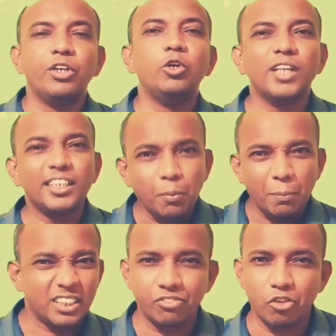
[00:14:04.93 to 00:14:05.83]
We know that the
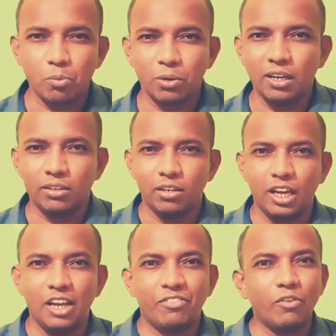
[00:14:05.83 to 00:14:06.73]
basic formula,
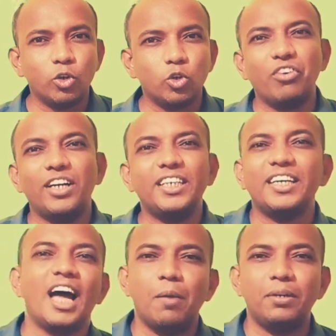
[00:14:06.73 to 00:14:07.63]
if I want to find
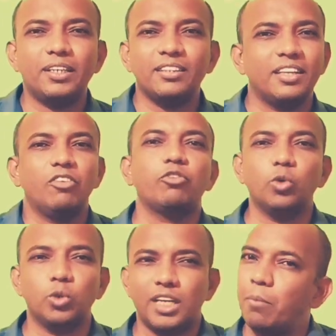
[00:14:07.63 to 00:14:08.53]
the diameter, then
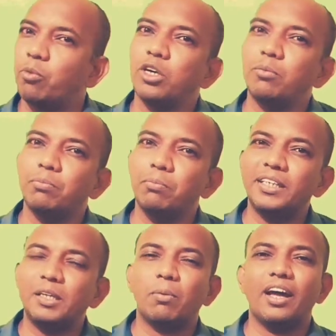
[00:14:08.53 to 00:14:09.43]
of course I'm going to
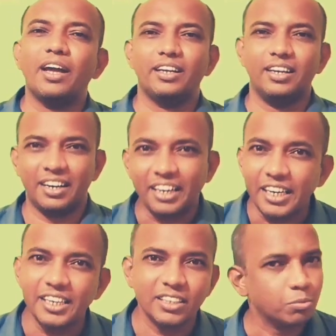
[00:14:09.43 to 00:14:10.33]
multiply
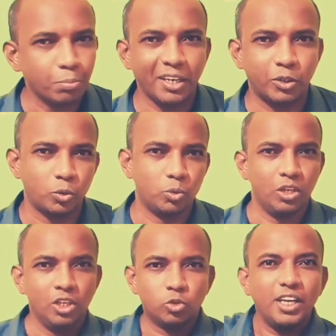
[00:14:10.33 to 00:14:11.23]
radius by
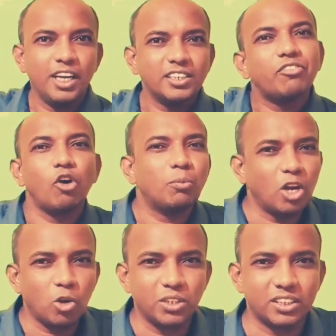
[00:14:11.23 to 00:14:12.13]
2. So here is the
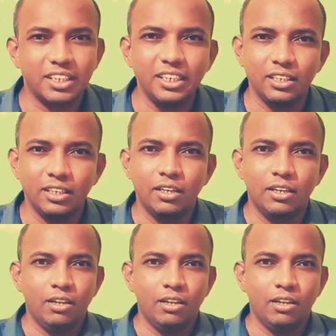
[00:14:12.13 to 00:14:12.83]
formula on the screen.